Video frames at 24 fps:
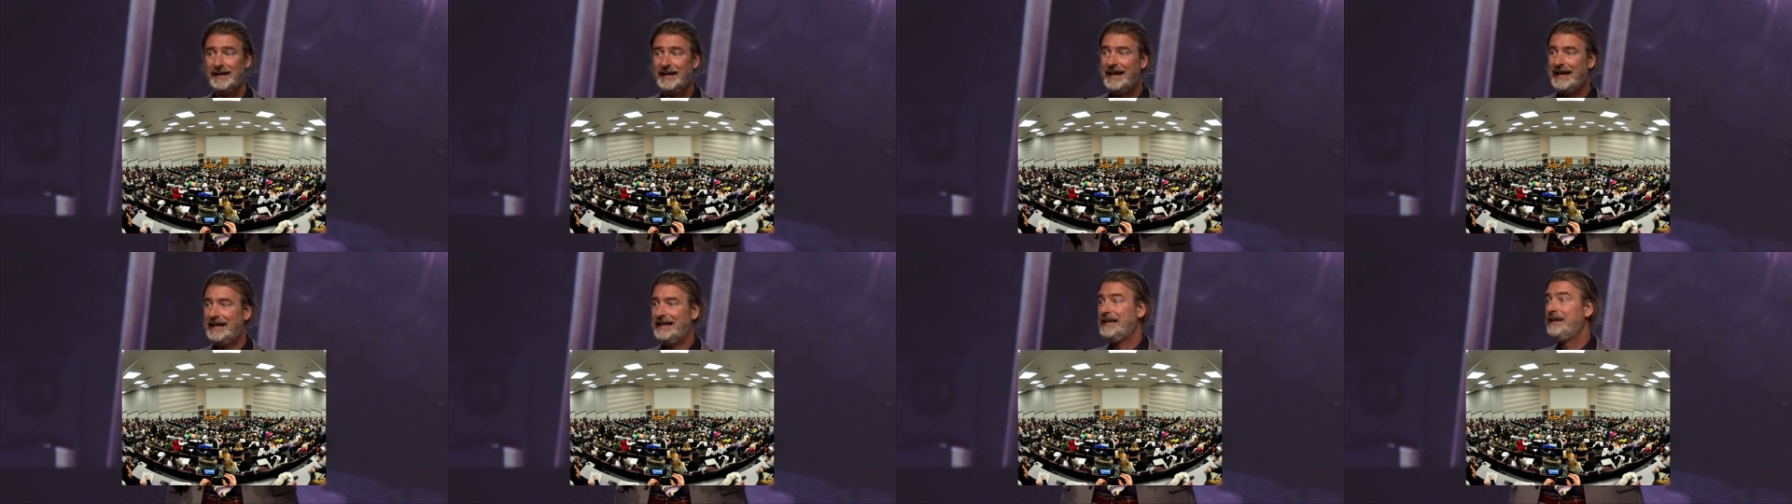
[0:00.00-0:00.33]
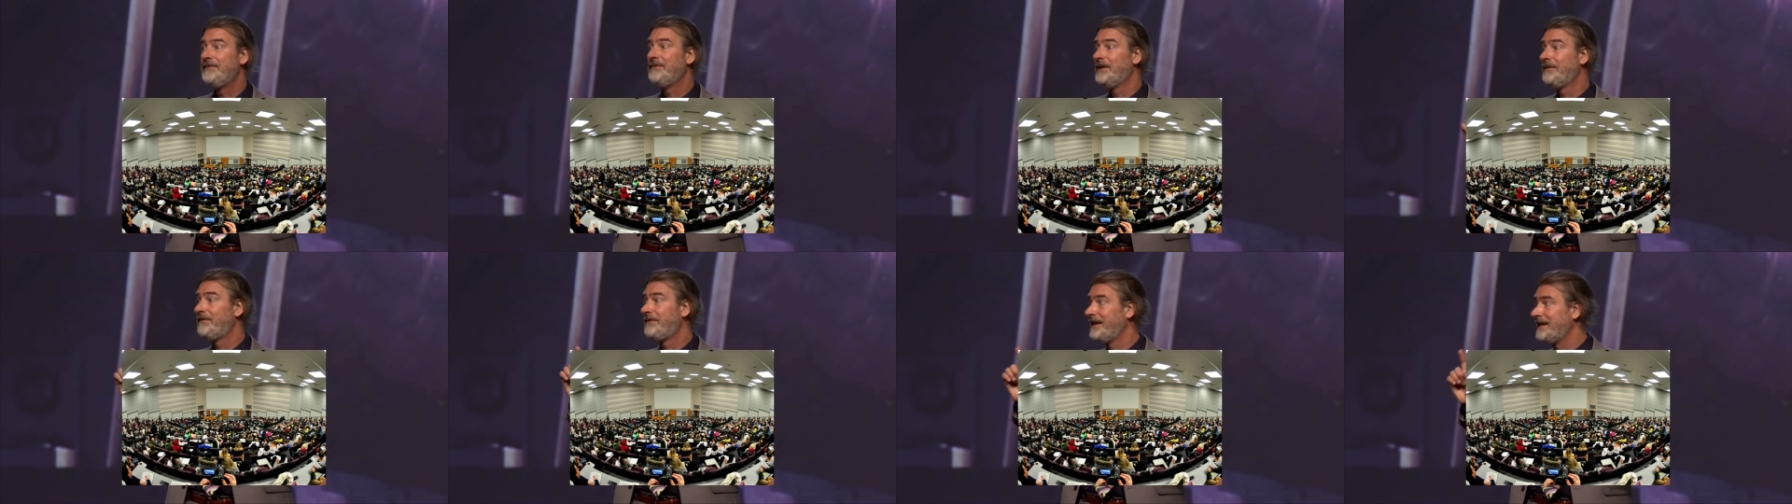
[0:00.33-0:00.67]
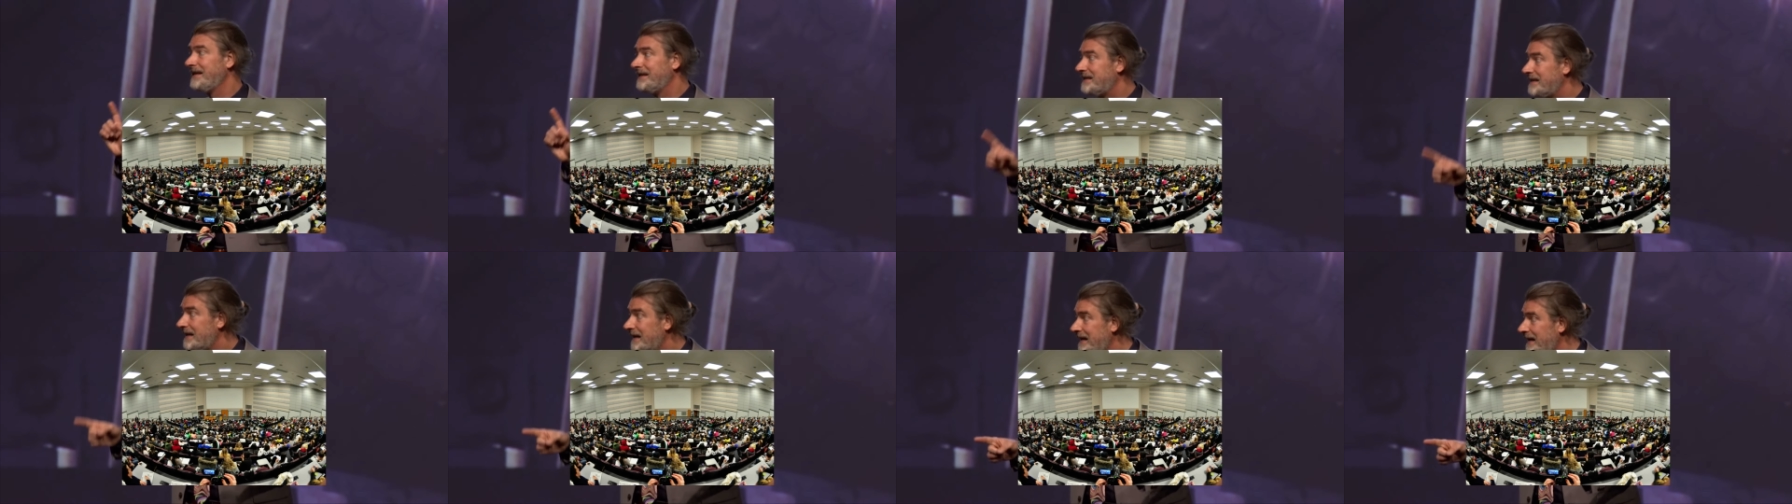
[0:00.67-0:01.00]
And even if they
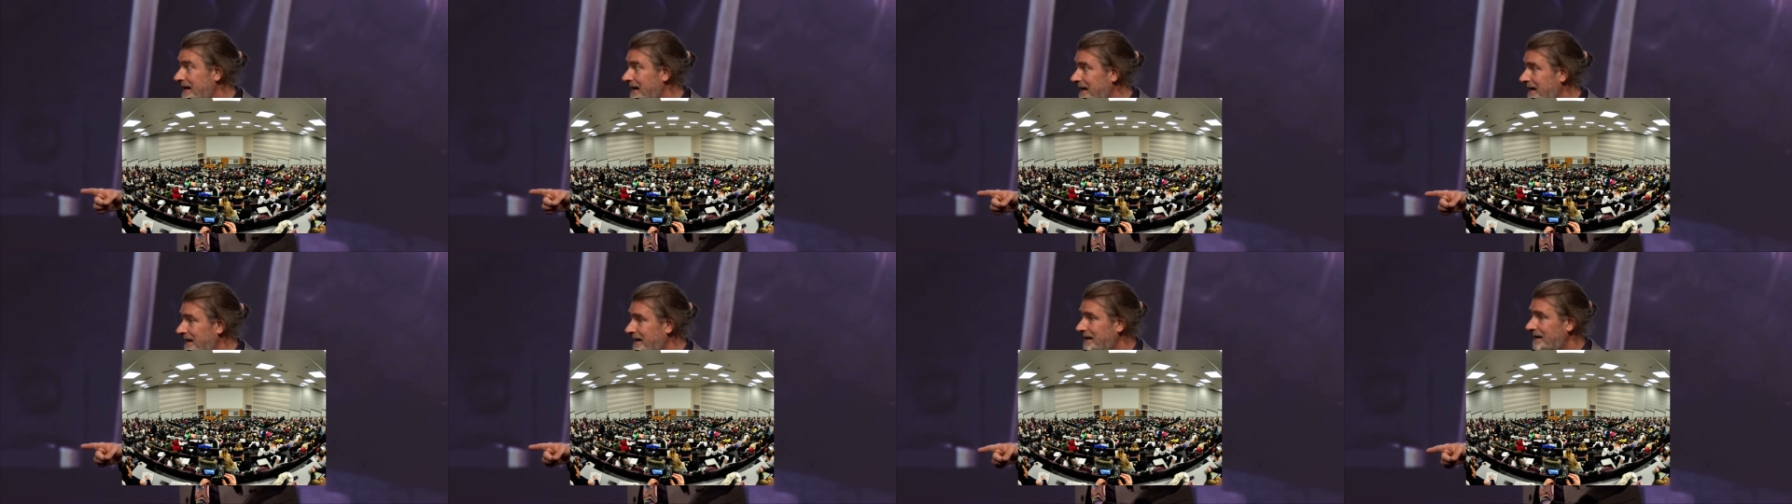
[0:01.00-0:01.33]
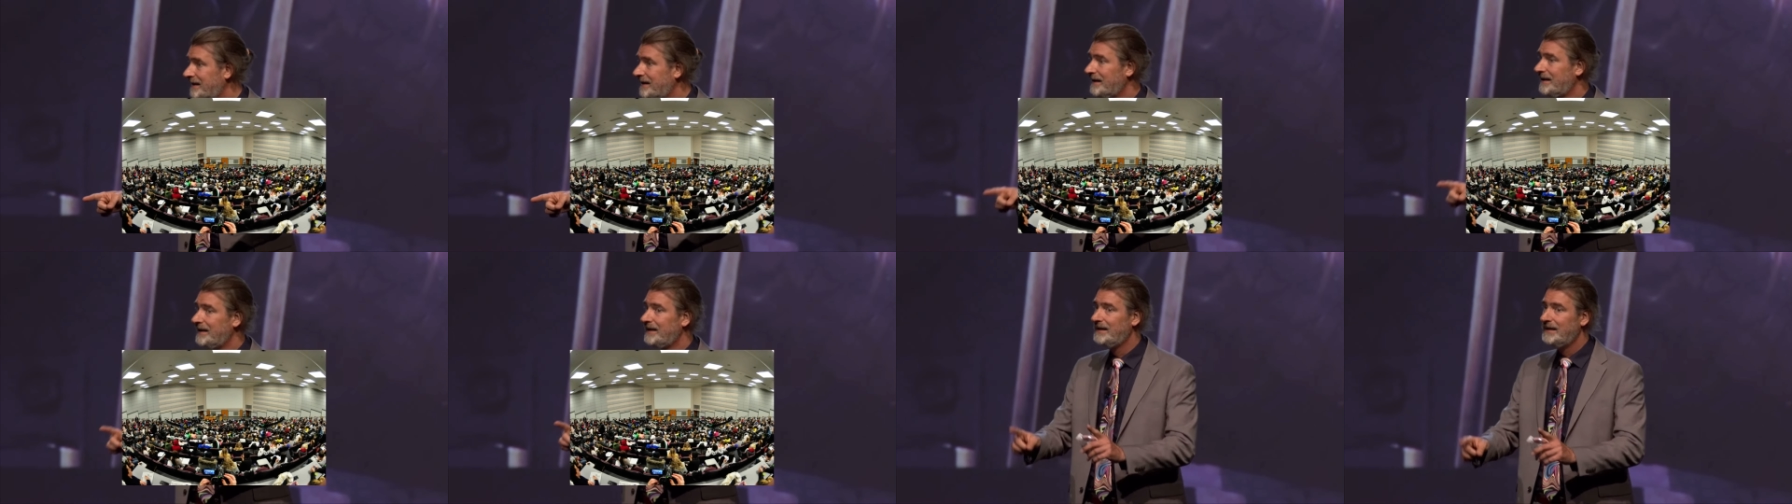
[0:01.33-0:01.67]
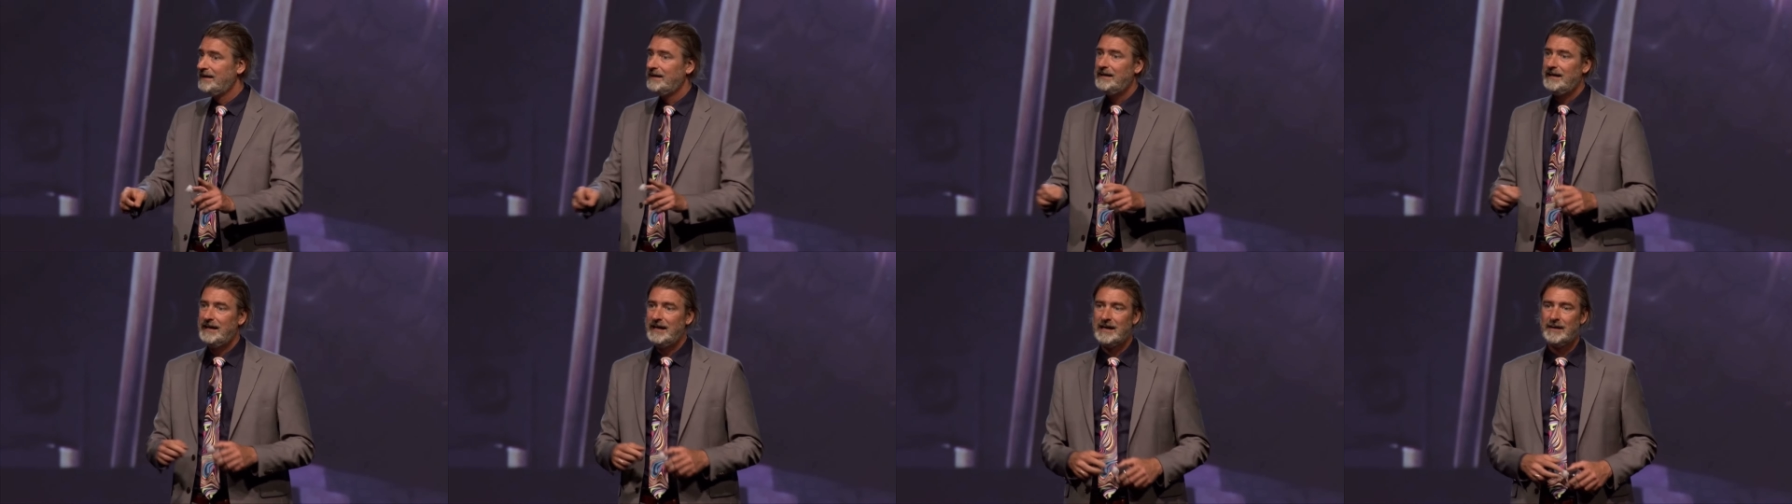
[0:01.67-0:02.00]
did,
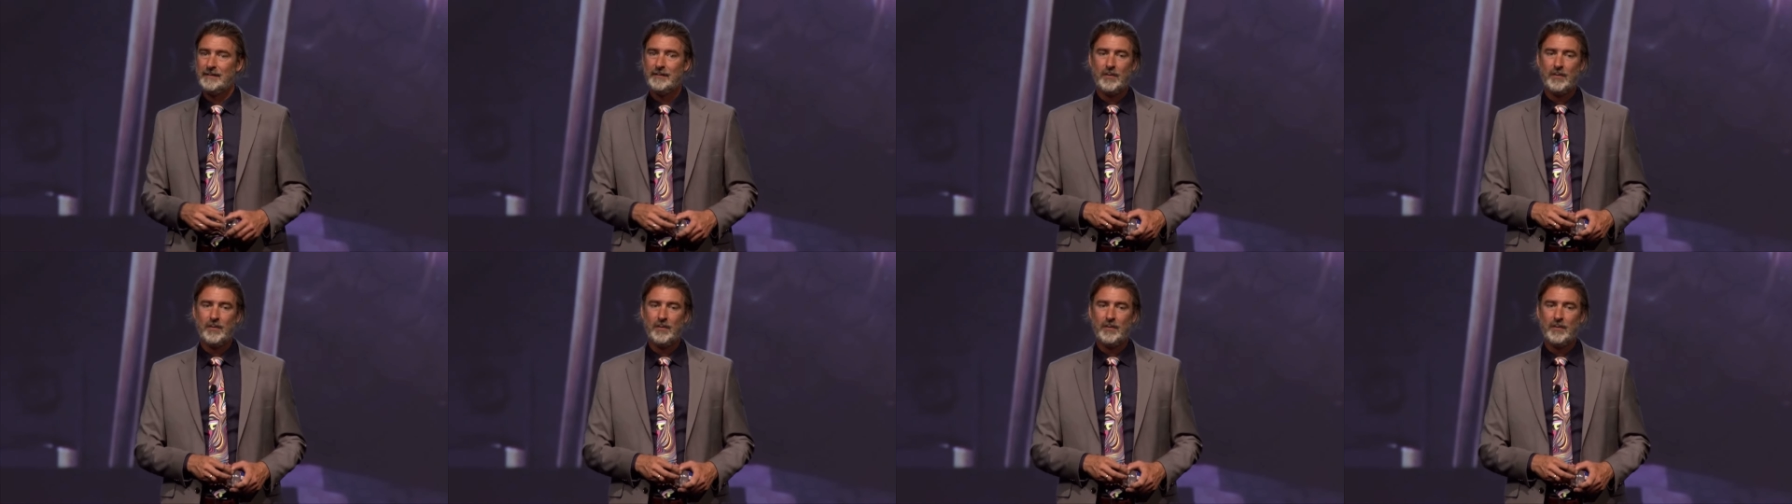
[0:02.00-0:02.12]
in a